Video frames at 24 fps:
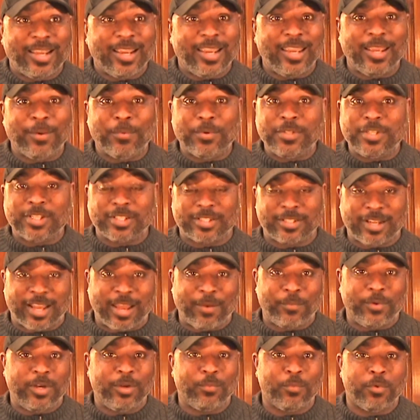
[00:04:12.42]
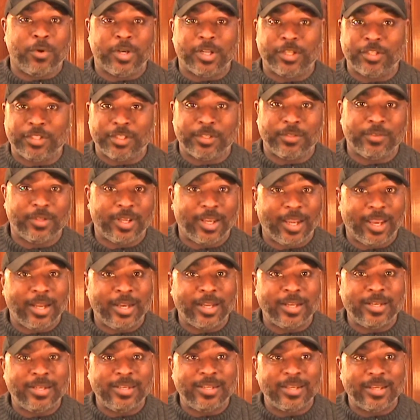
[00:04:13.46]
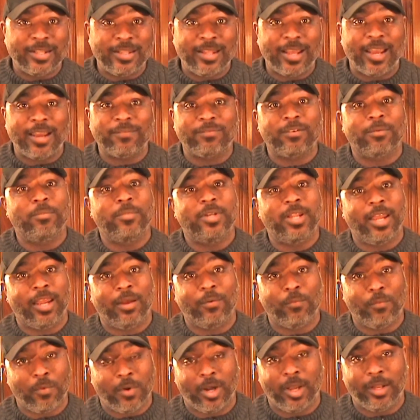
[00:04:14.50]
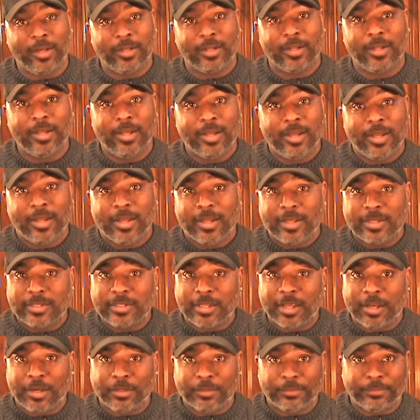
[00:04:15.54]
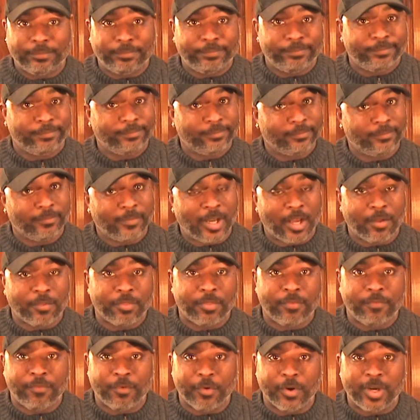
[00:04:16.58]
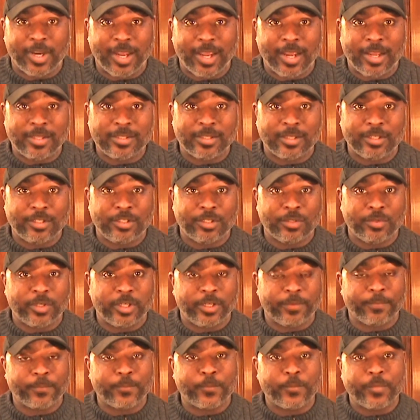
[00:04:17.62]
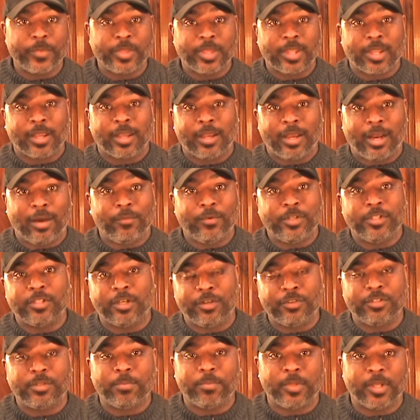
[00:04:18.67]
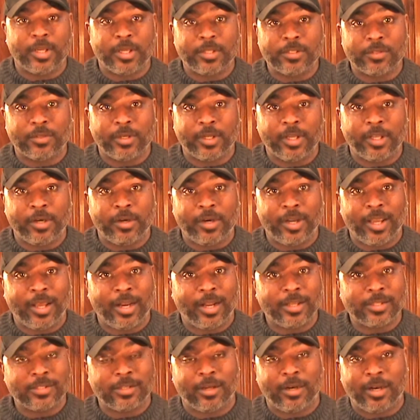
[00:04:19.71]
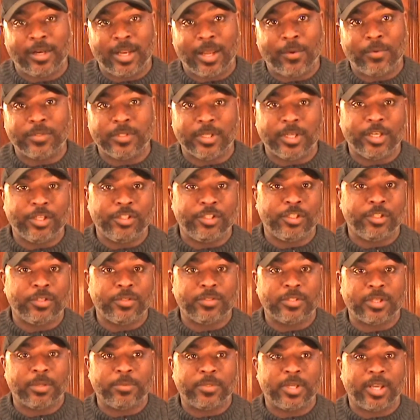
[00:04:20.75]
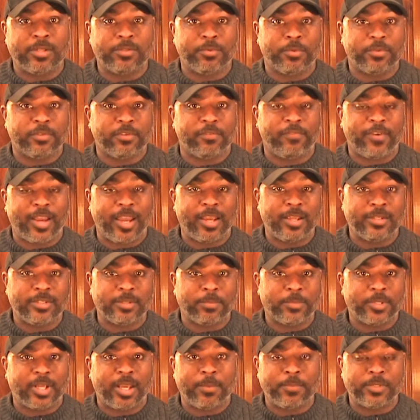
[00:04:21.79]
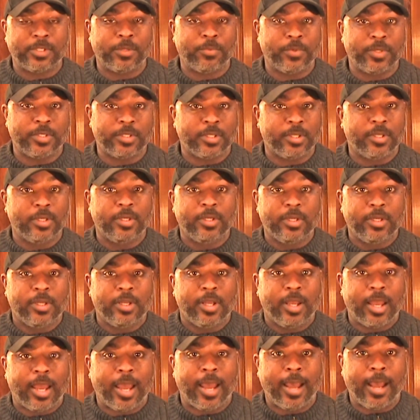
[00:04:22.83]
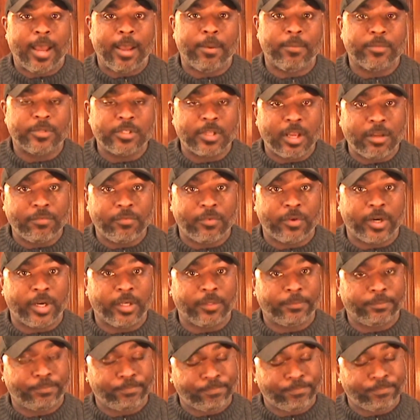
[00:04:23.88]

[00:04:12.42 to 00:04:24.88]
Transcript: It would just stop when it wanted to, and it did that from day one. So about 4 days into it, I researched some things on the internet. I saw that that was an issue. Sometimes it was a device, sometimes it was software.